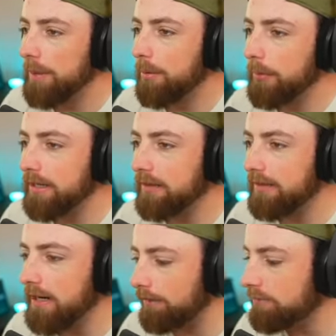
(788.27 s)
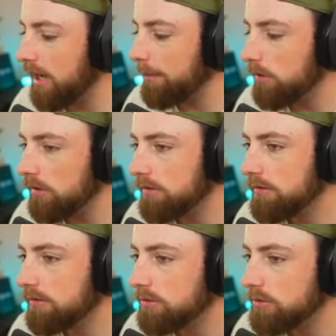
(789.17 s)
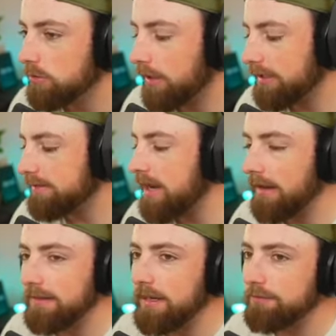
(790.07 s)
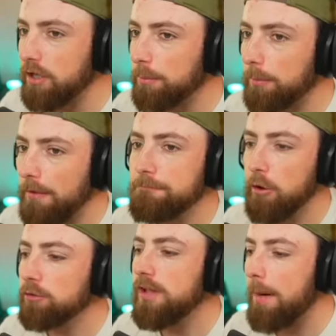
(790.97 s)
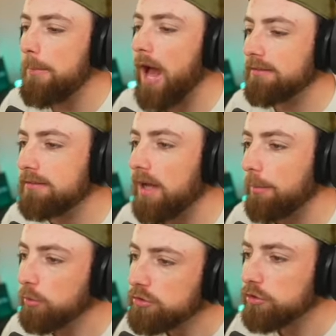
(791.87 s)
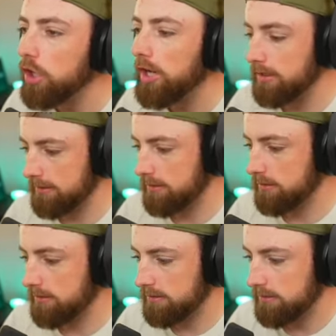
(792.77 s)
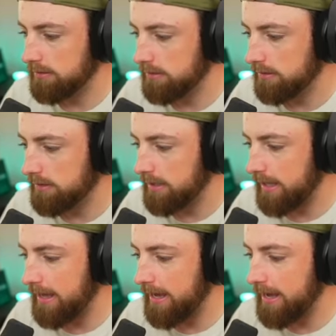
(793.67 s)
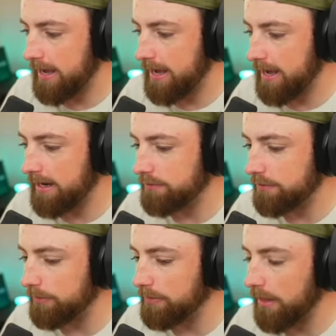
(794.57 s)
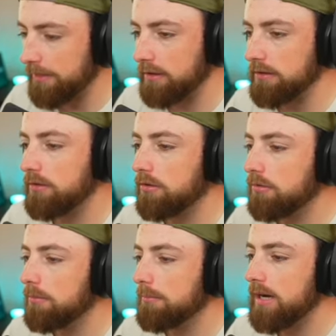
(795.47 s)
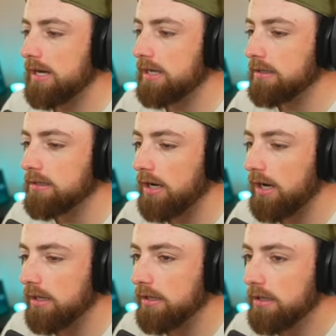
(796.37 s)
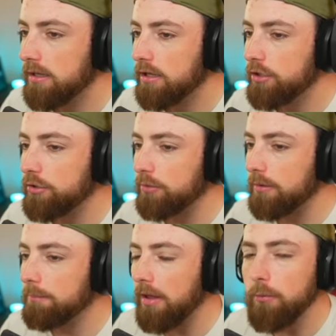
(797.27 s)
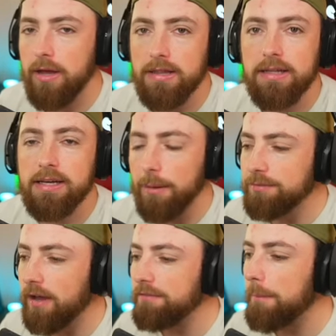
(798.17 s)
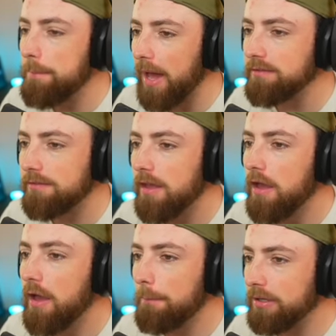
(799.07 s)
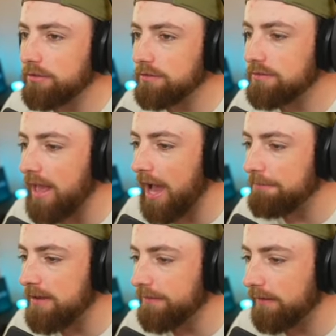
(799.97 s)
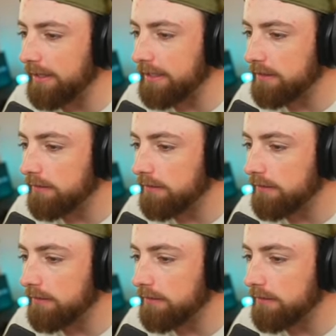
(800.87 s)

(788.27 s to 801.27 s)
But we get a leadoff double. Well, I guess it's not a leadoff double. My first at-bat is a double, which is good. And it's 2-0. Oh, my God. Dude, by the way, the Cubs have the best pitching staff in the league.